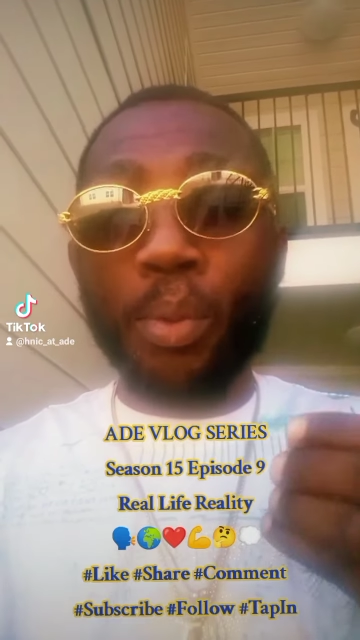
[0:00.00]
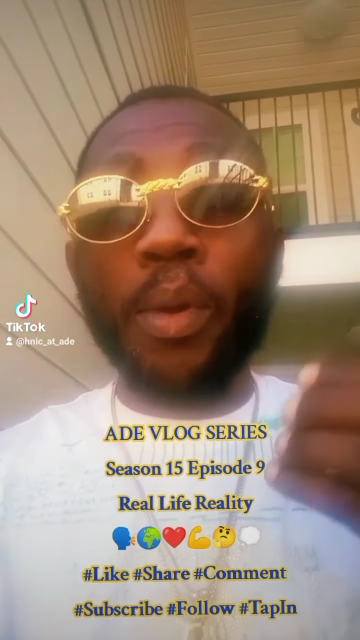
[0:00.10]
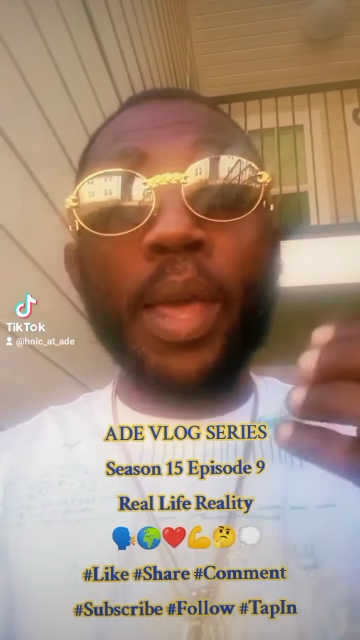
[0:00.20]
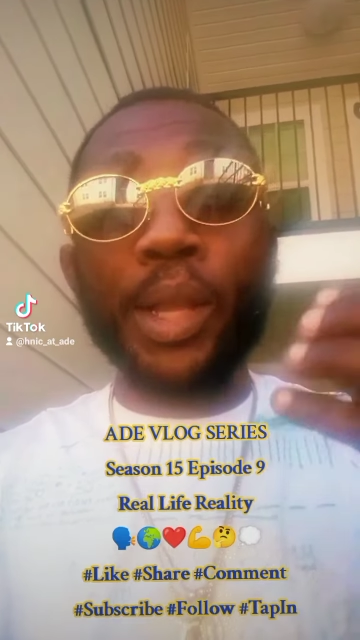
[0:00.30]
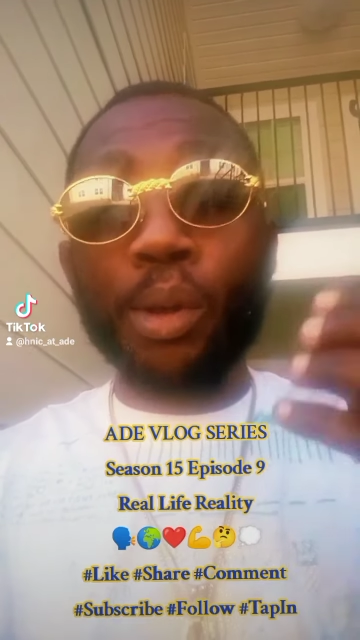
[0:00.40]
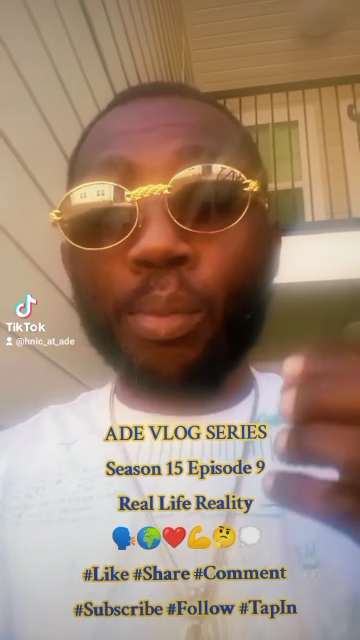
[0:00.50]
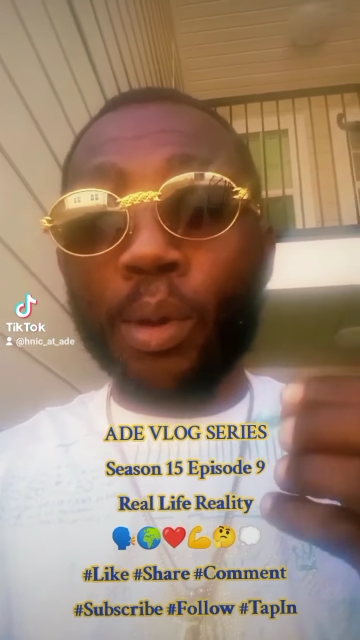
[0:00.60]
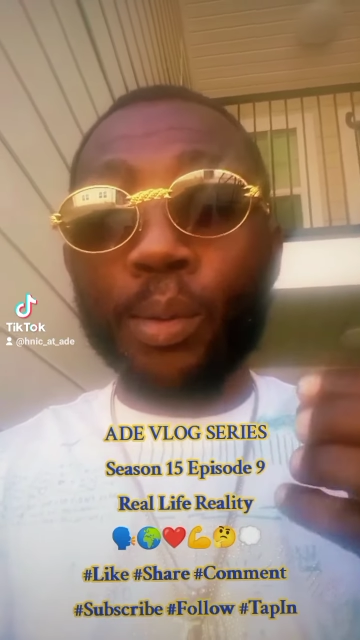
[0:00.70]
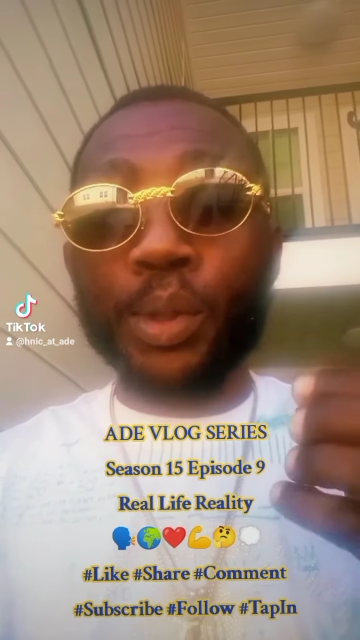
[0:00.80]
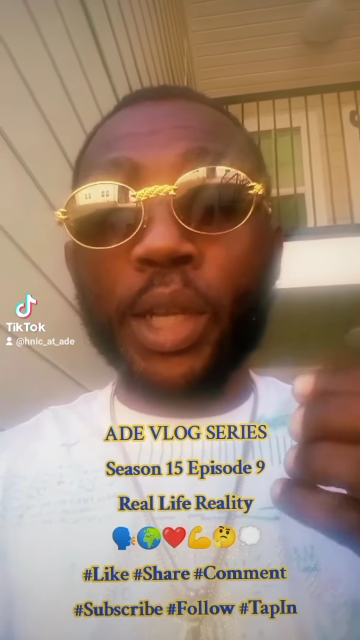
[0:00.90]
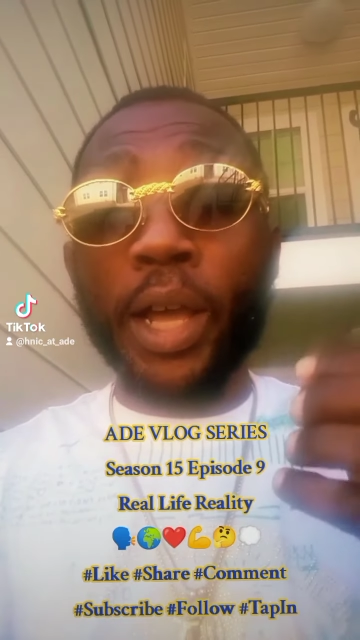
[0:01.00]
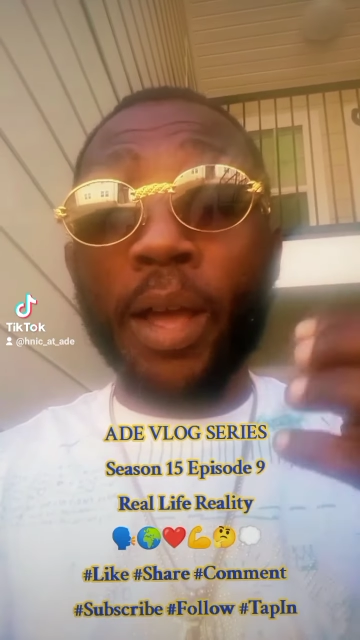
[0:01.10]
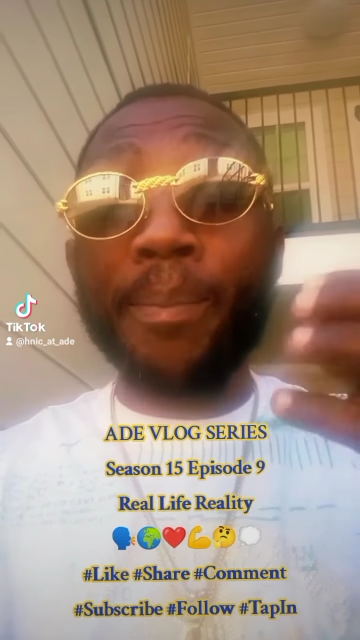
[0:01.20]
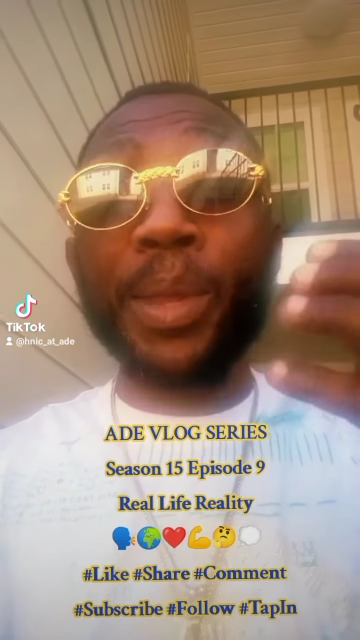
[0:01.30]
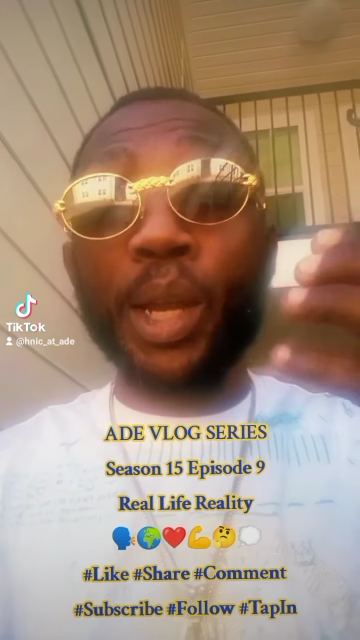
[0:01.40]
at the wrong time
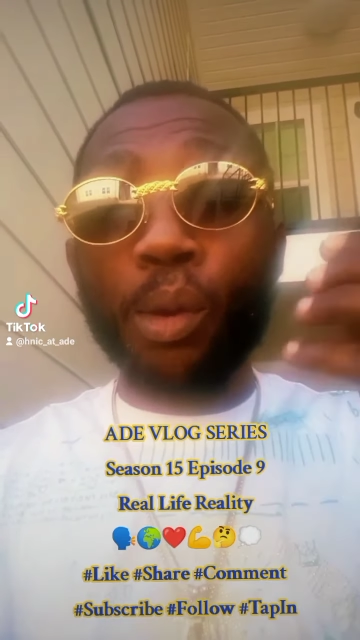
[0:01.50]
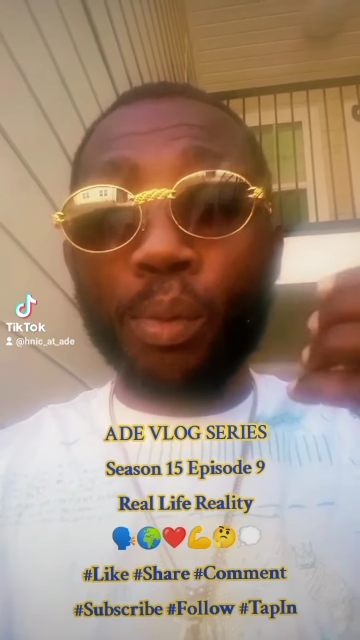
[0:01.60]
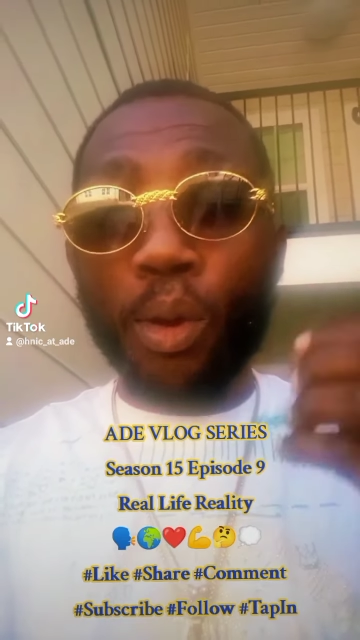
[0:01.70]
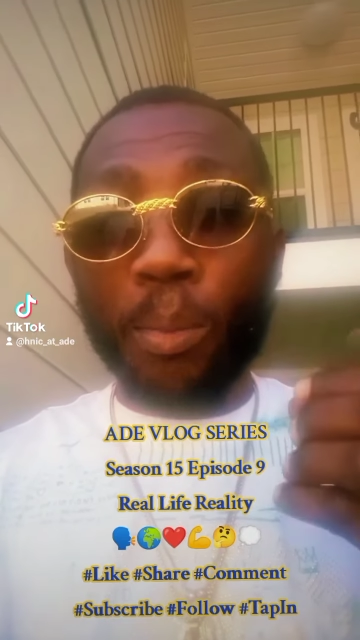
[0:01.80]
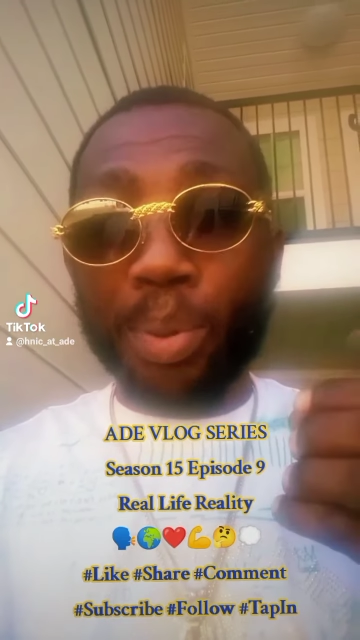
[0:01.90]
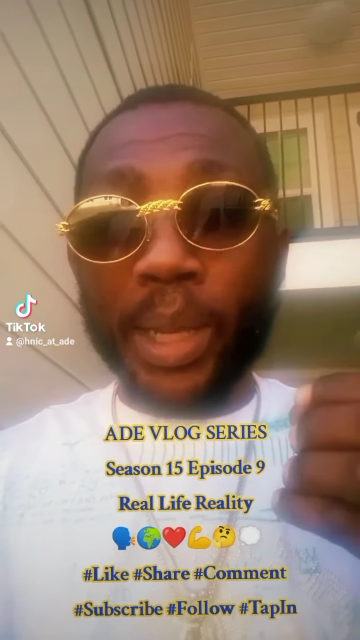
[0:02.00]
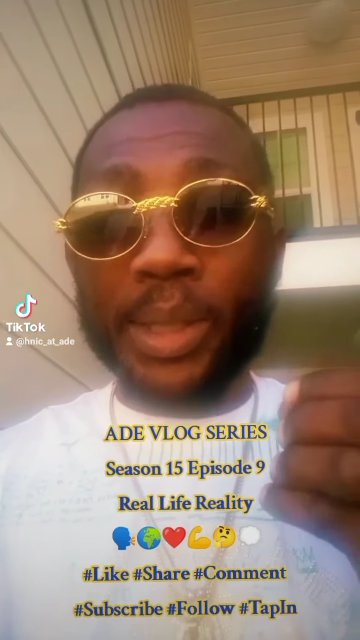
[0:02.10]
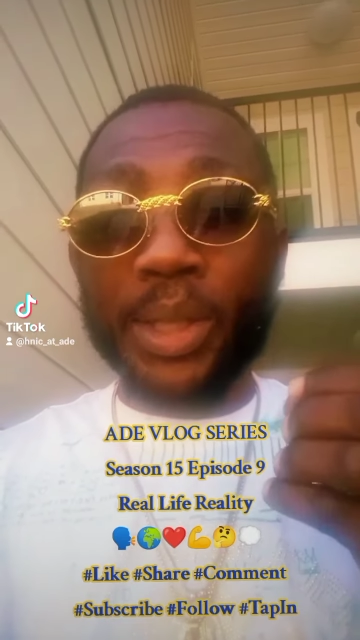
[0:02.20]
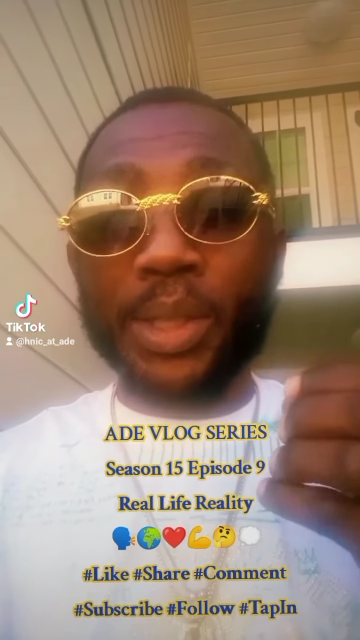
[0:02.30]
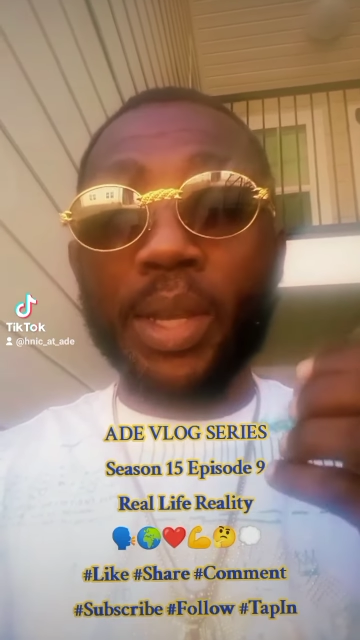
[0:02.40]
in the wrong places.